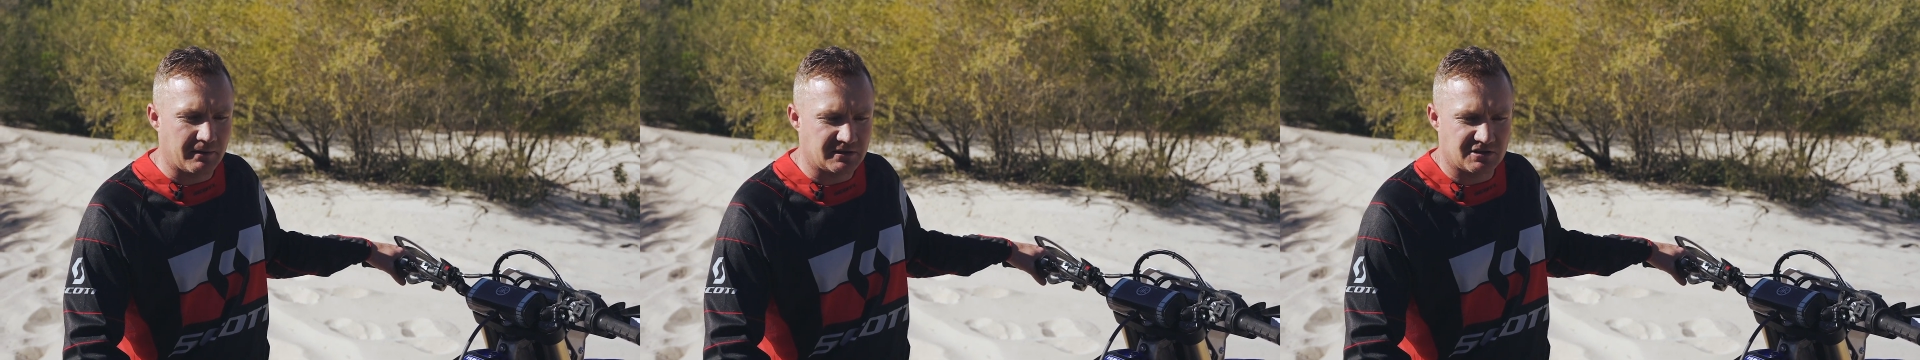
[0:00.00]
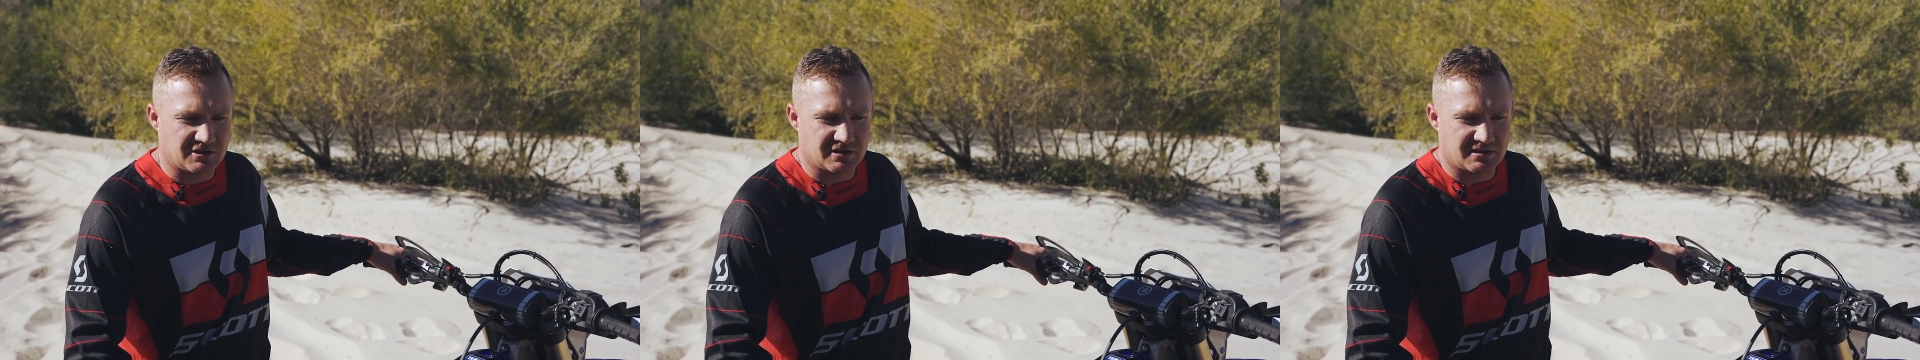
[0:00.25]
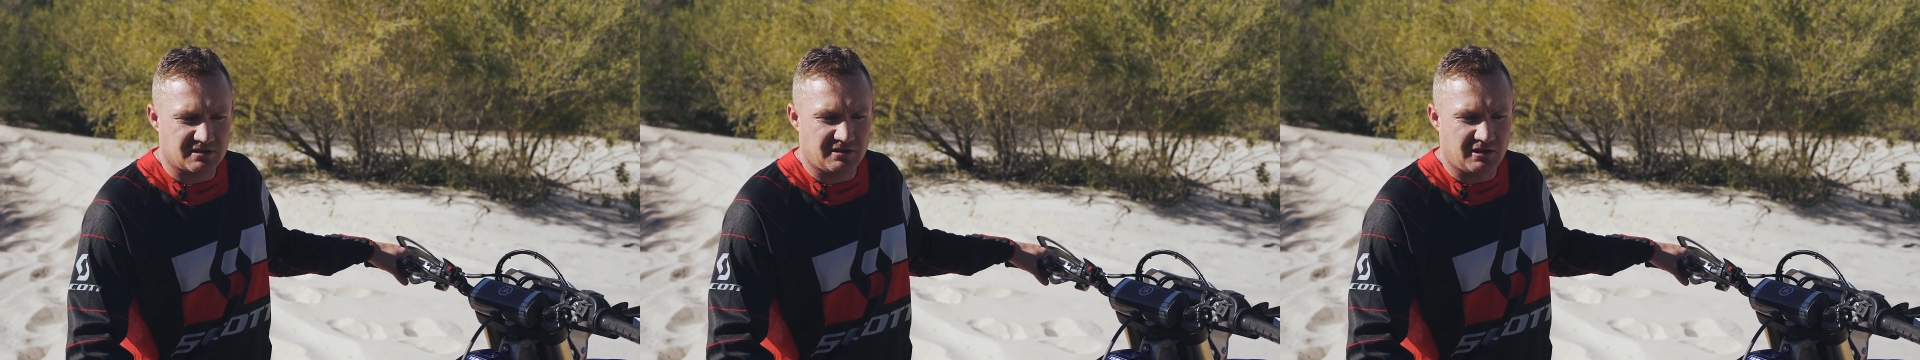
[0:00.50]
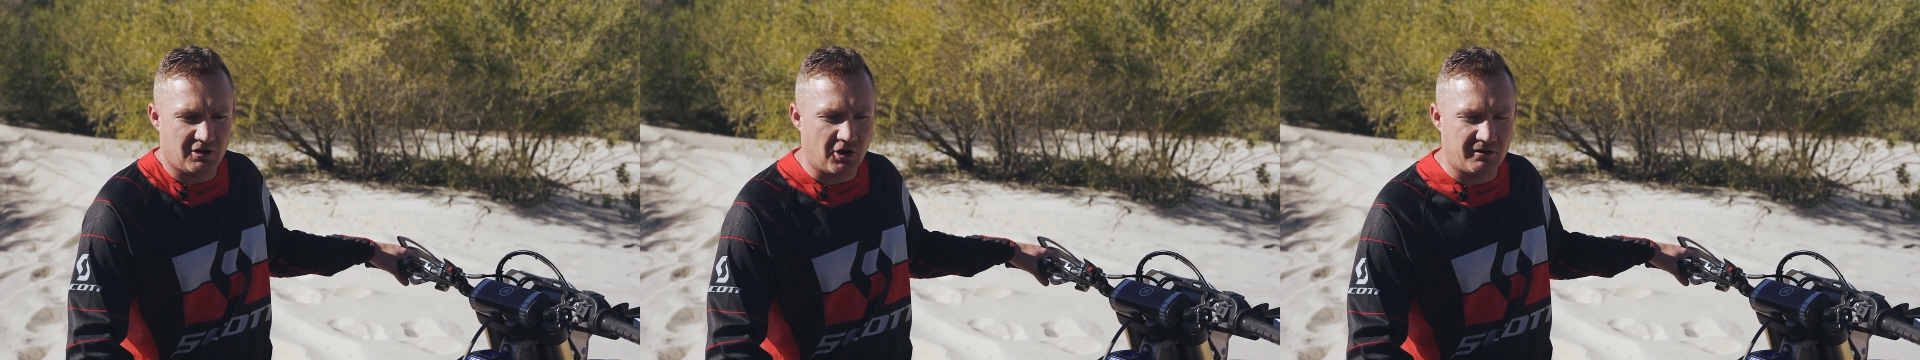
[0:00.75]
It's just,
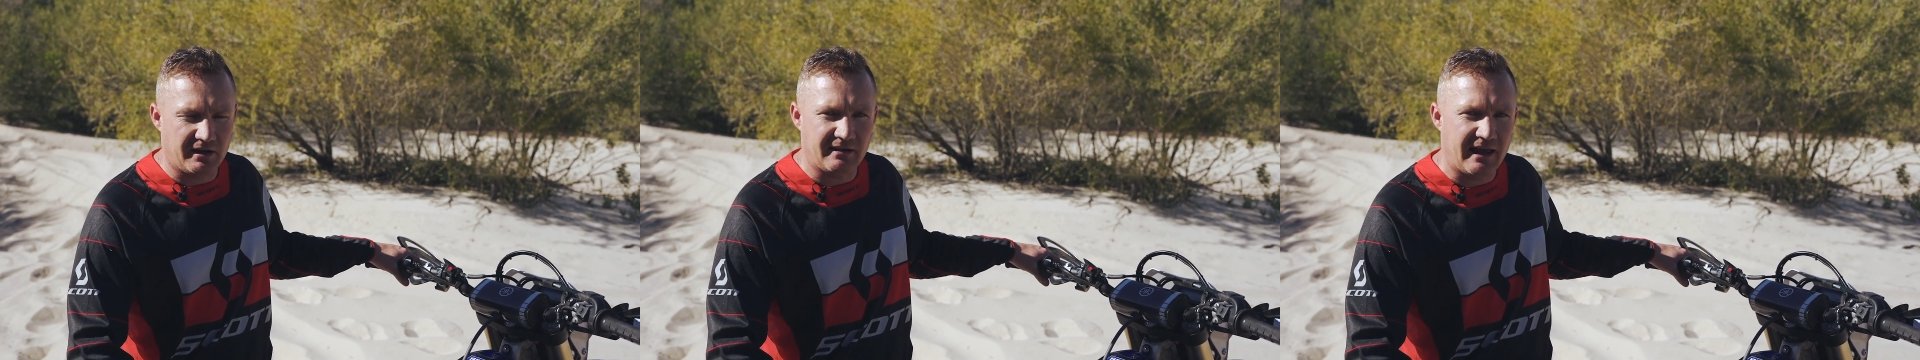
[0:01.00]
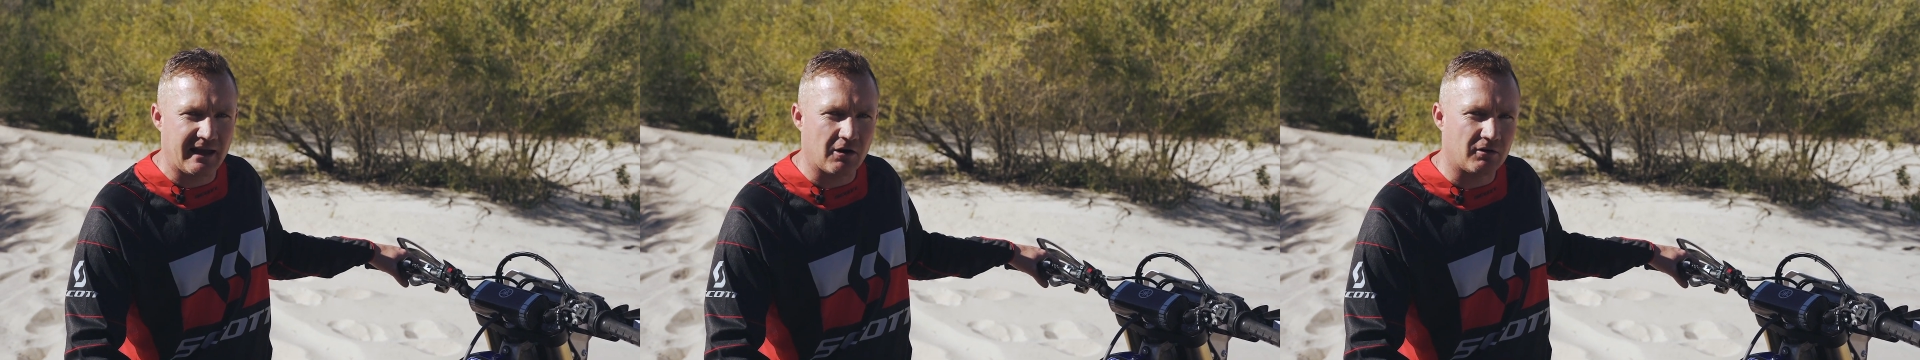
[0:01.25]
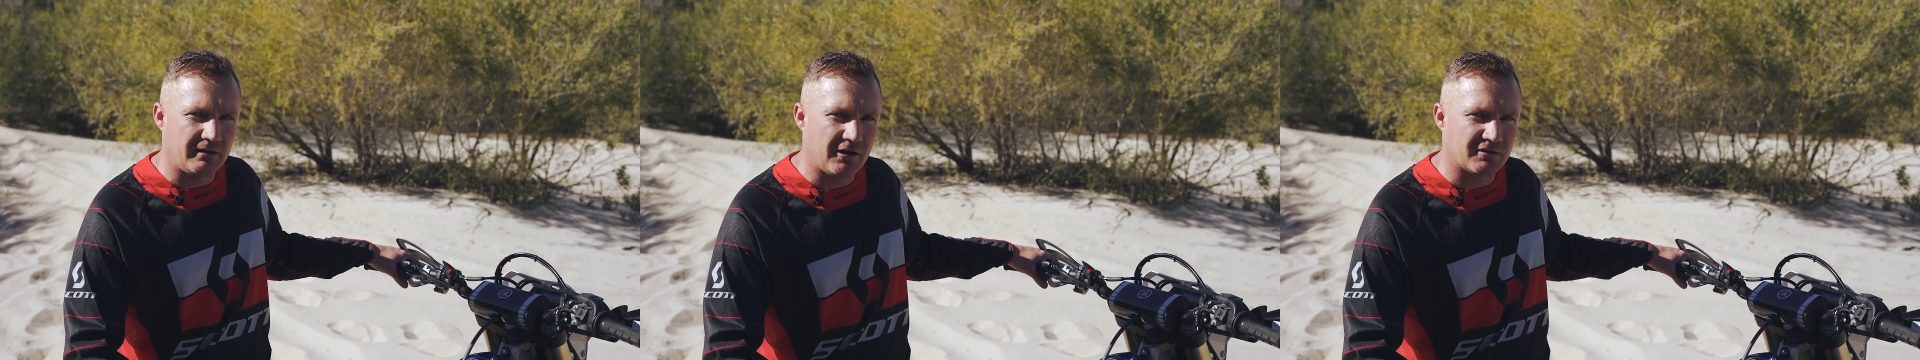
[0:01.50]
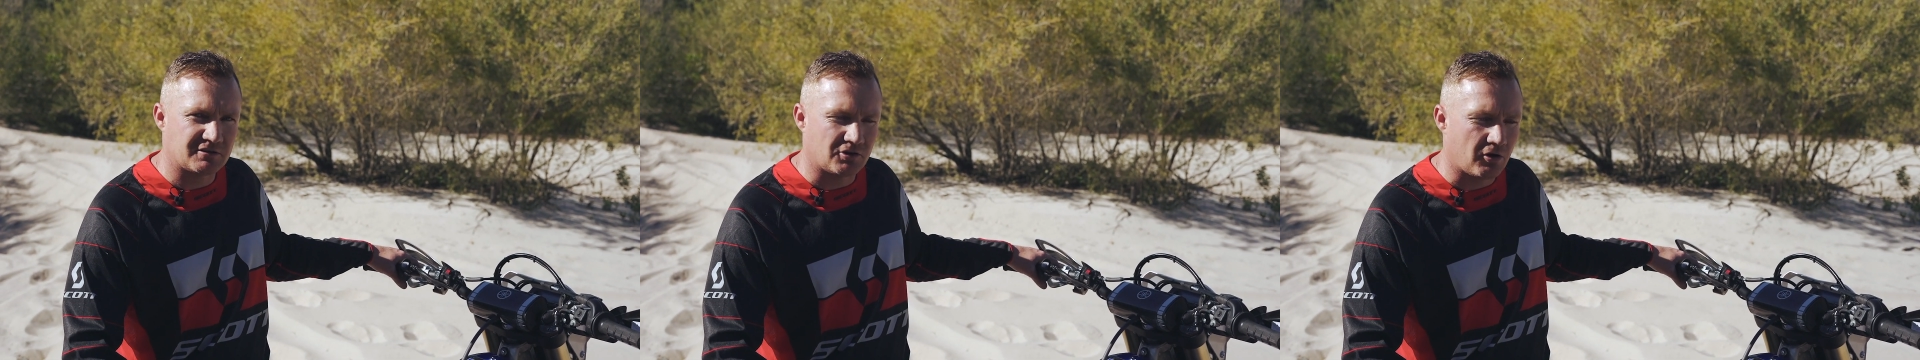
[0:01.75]
you don't need to hang on
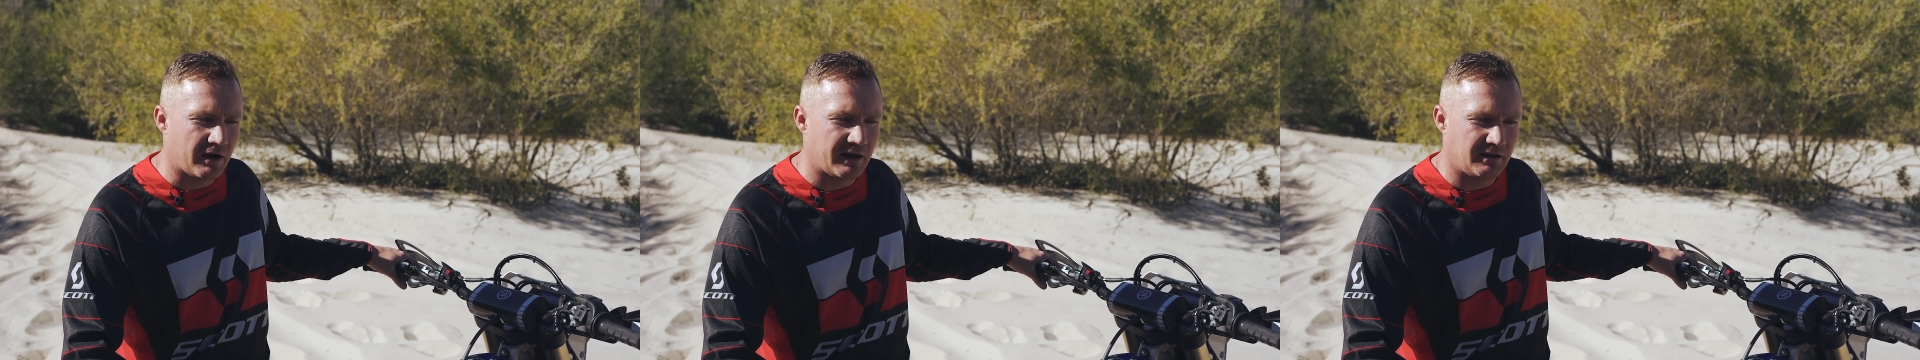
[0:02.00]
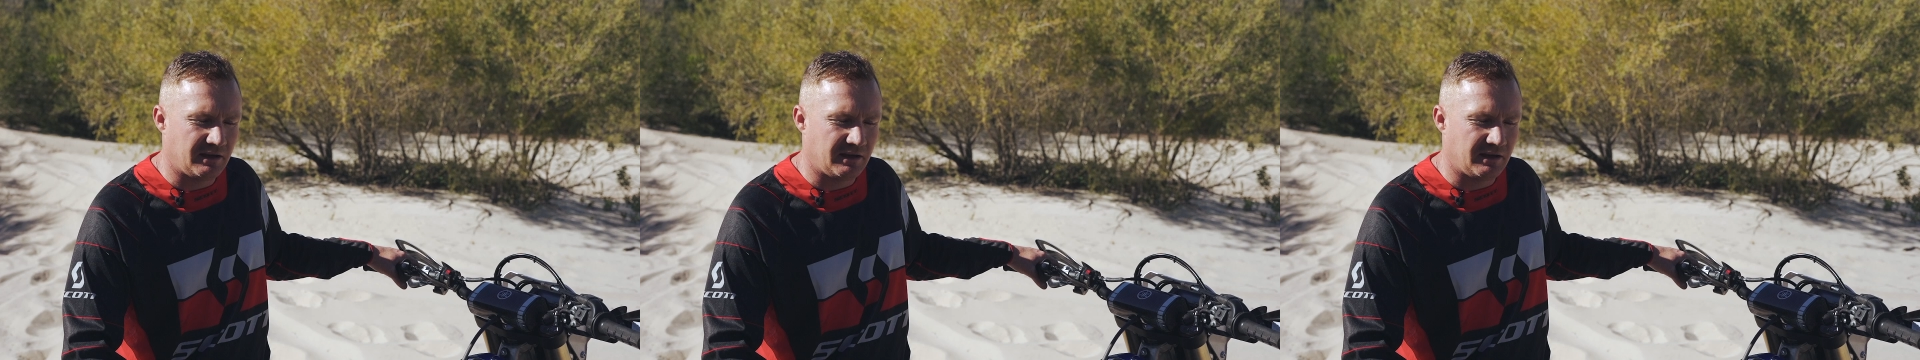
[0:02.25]
near as tight.